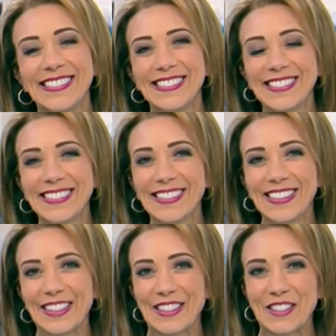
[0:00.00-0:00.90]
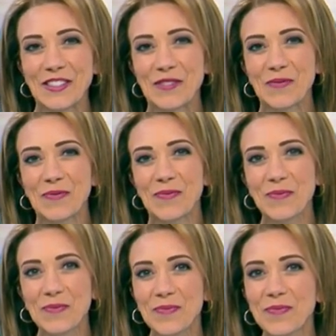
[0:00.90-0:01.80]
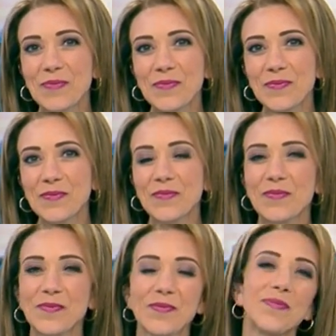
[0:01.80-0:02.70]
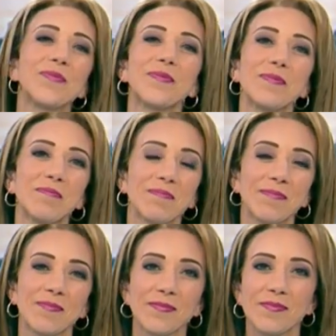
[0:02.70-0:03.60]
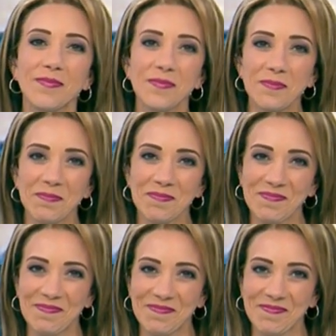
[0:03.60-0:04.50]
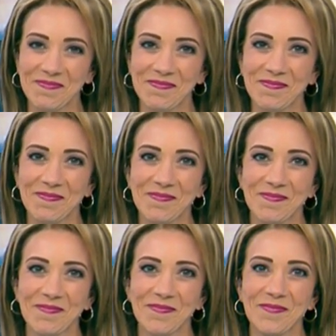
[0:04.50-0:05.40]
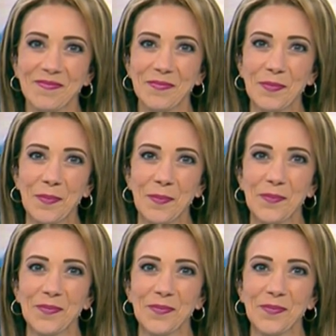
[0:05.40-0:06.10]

[no speech]